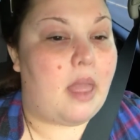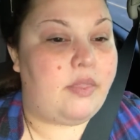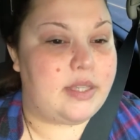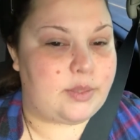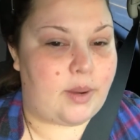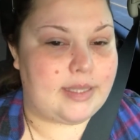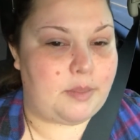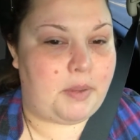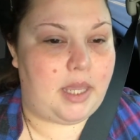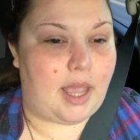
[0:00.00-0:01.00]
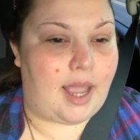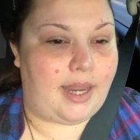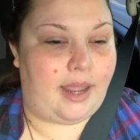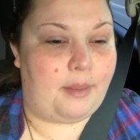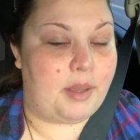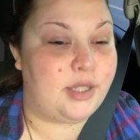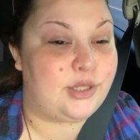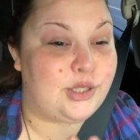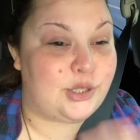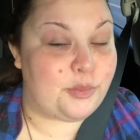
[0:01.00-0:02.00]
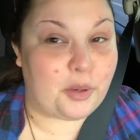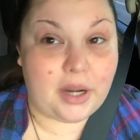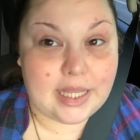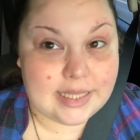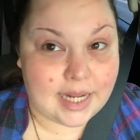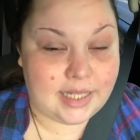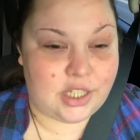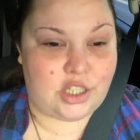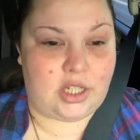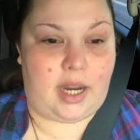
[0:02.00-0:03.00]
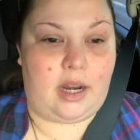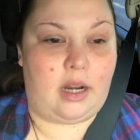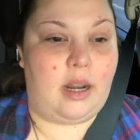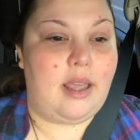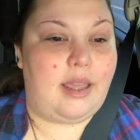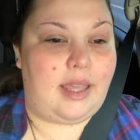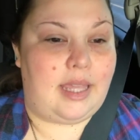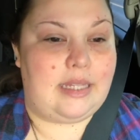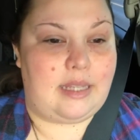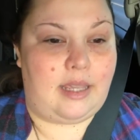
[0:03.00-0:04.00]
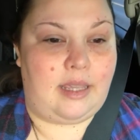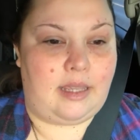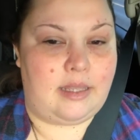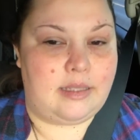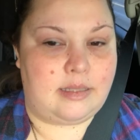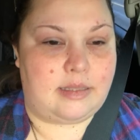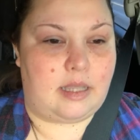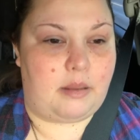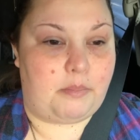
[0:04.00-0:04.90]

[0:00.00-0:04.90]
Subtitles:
This recipe I am super excited to share. It is